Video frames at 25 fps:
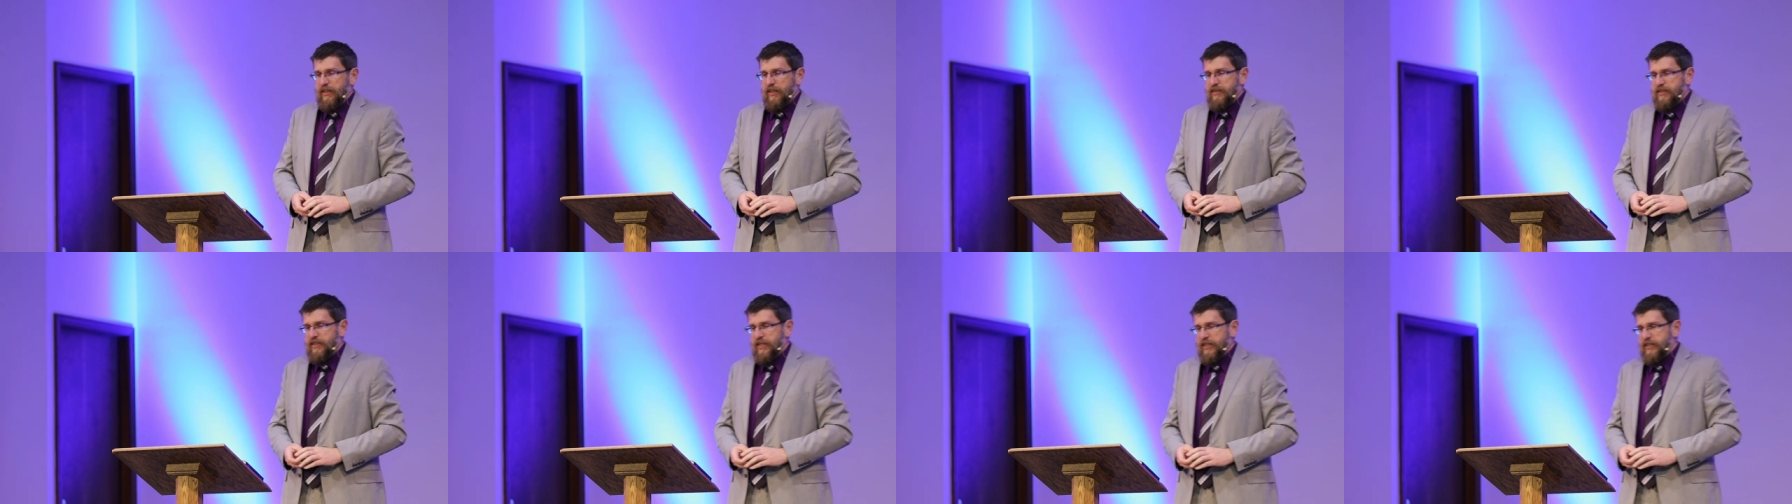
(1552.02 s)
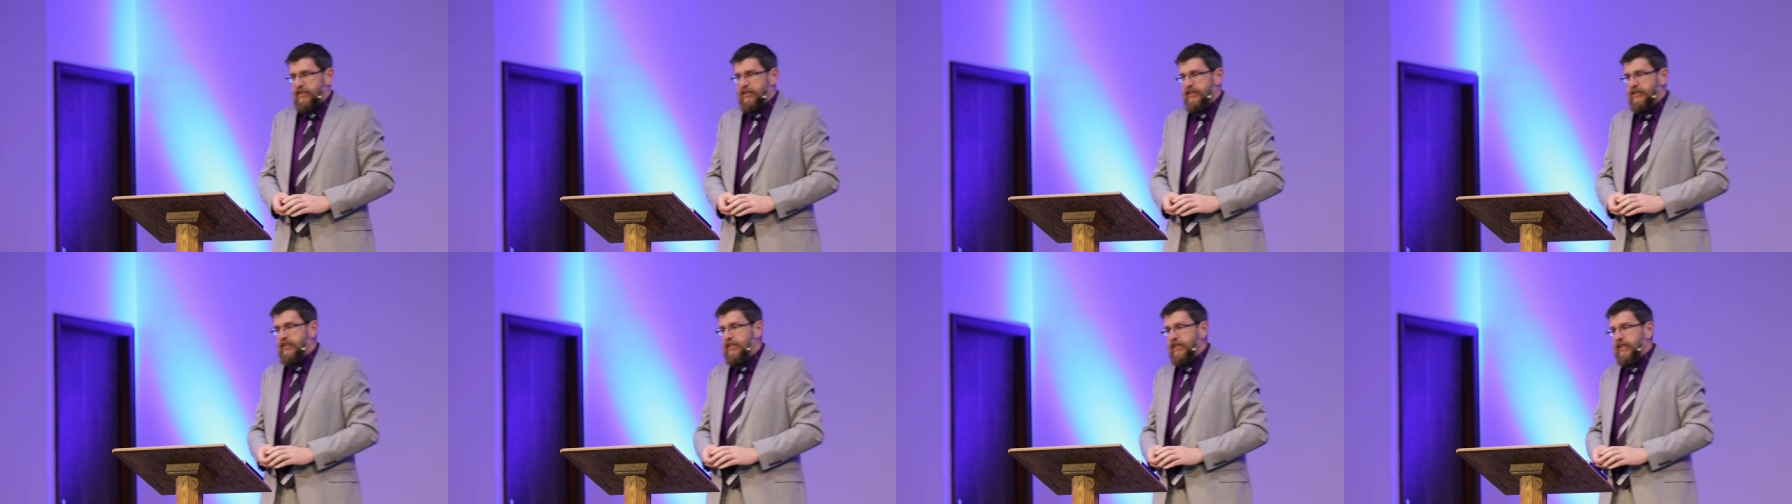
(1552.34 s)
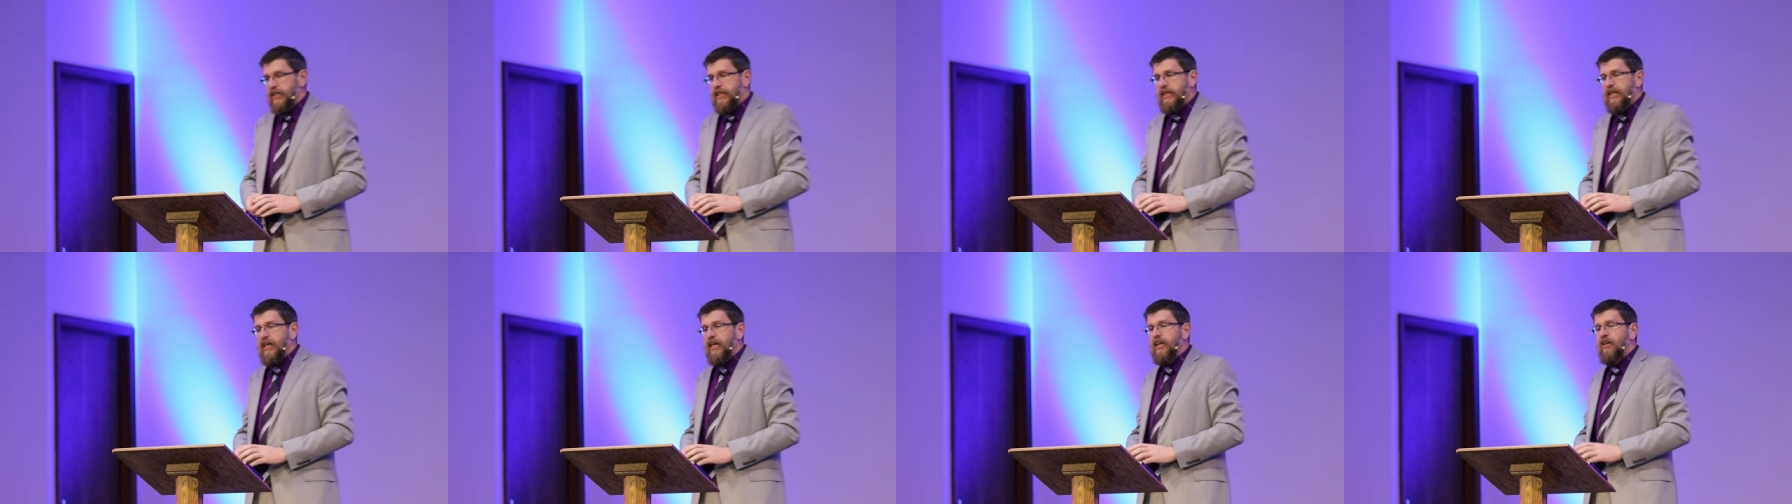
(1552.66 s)
It says, See,
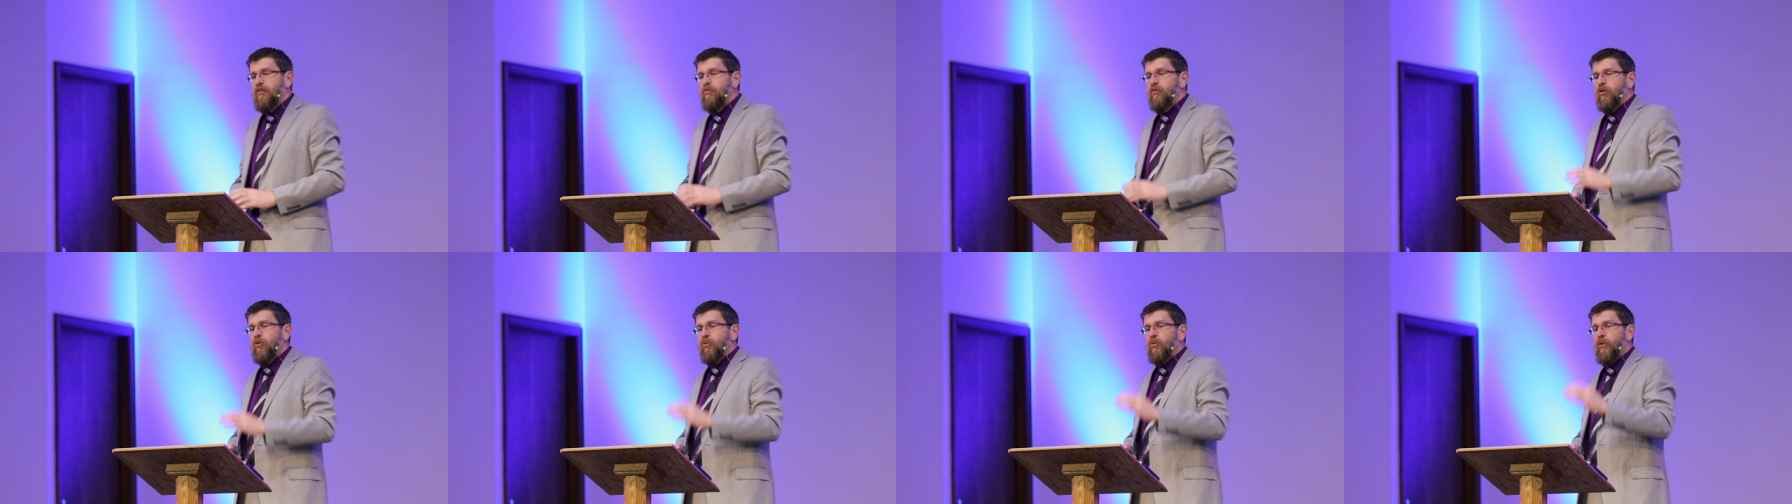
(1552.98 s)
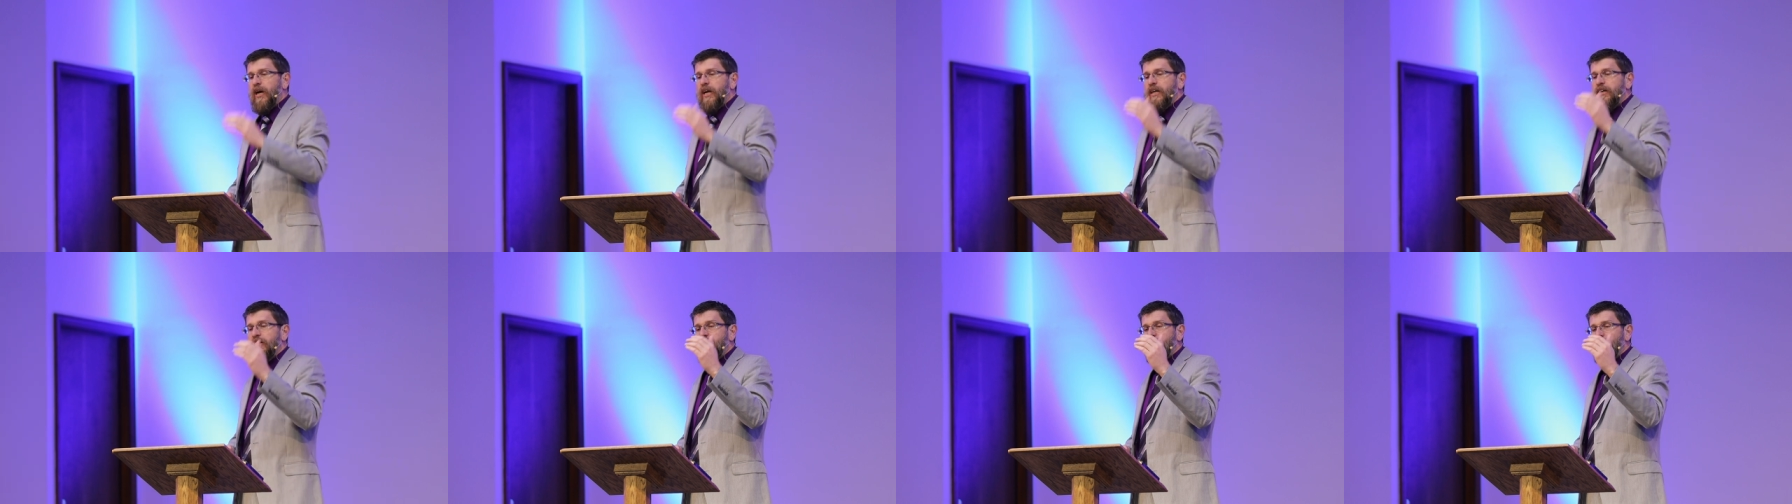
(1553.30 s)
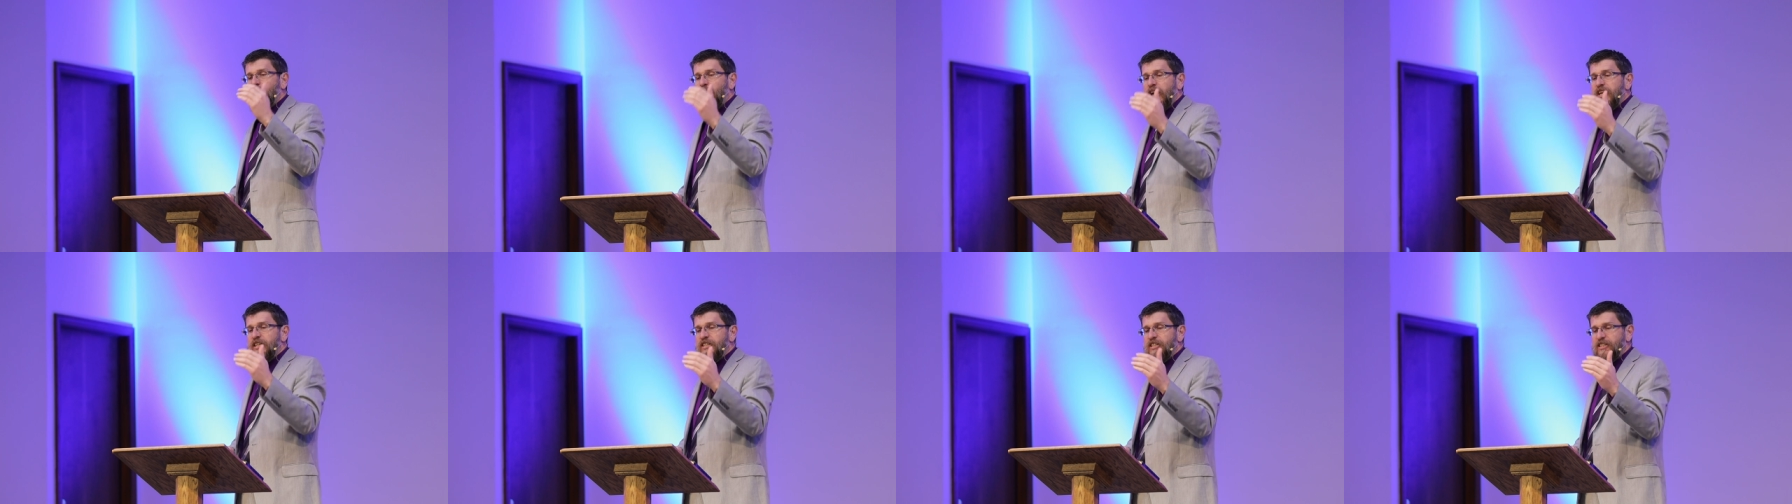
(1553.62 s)
a king will reign in
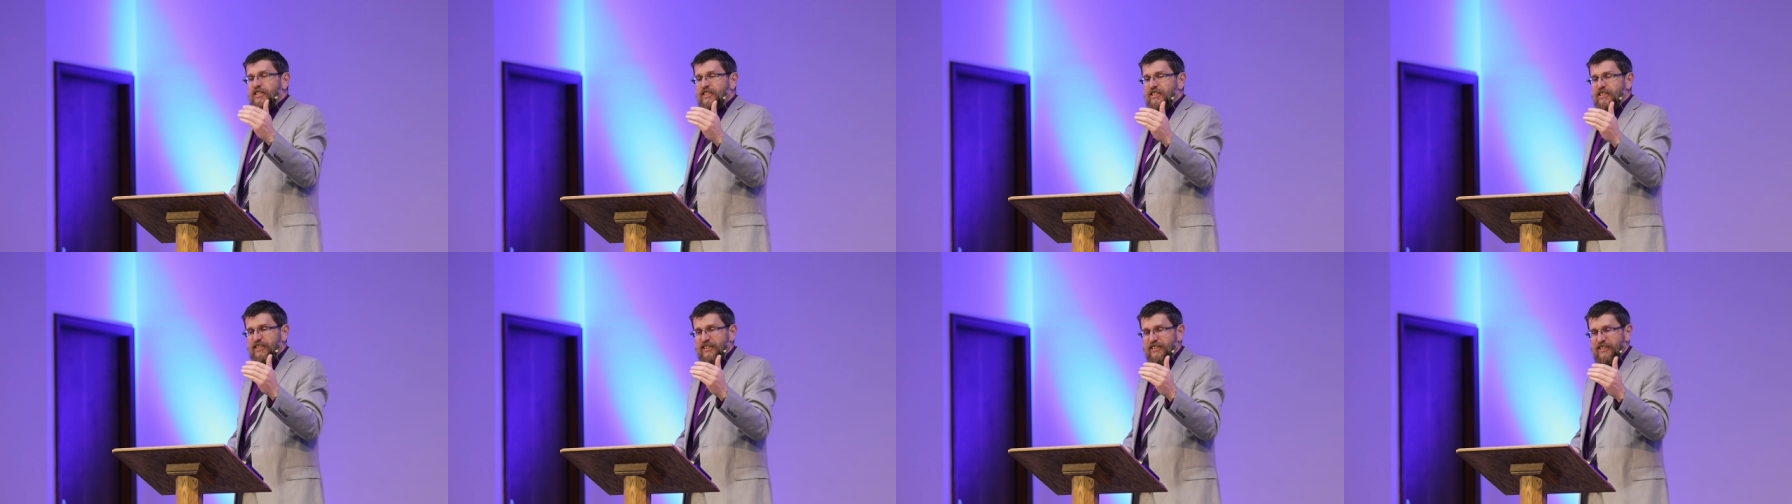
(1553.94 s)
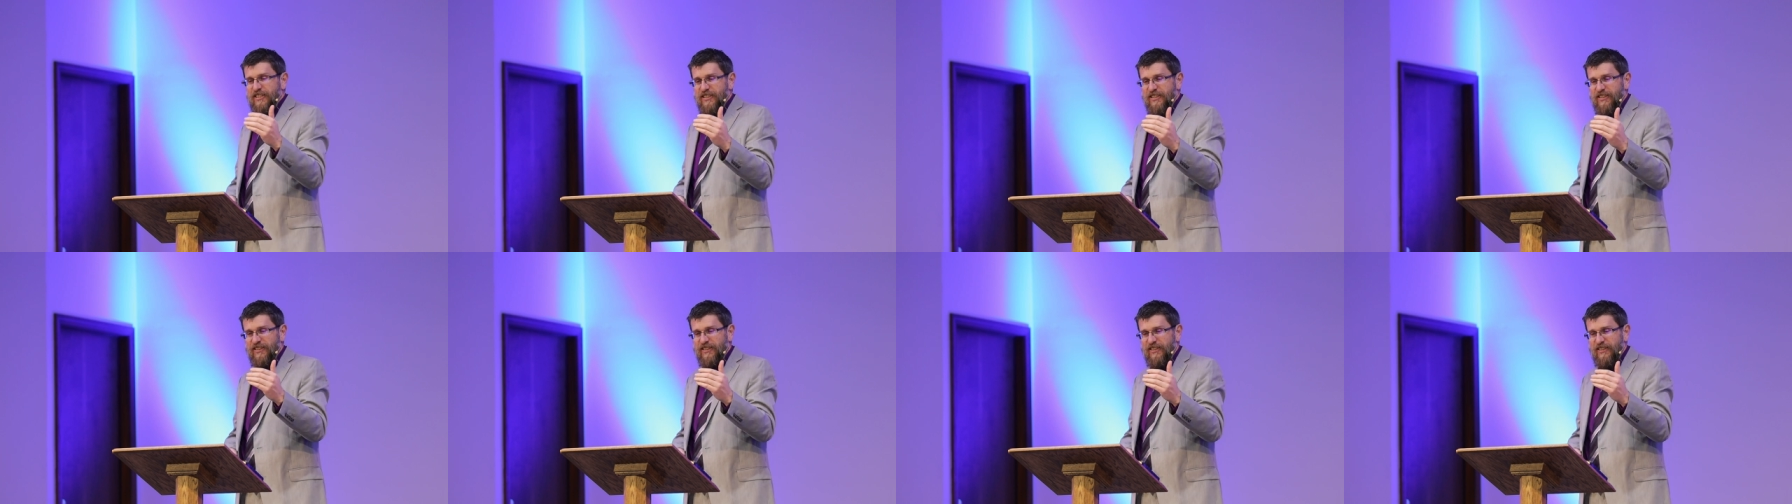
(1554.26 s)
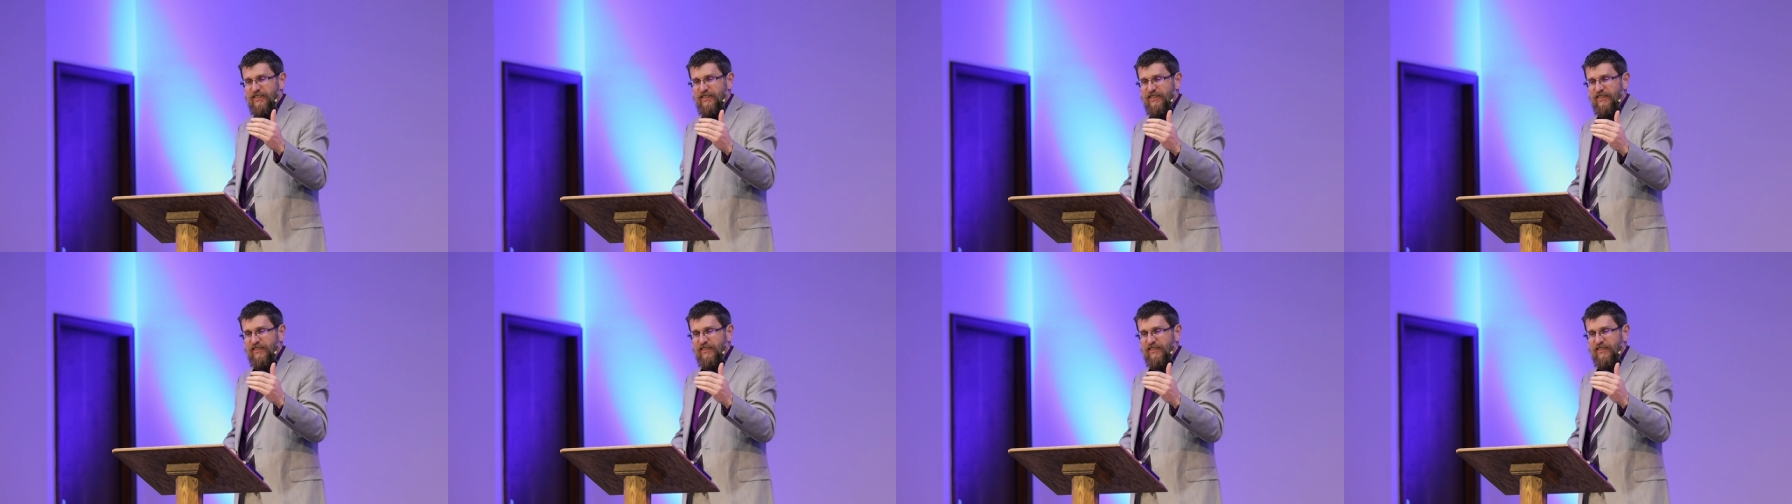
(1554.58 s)
righteousness,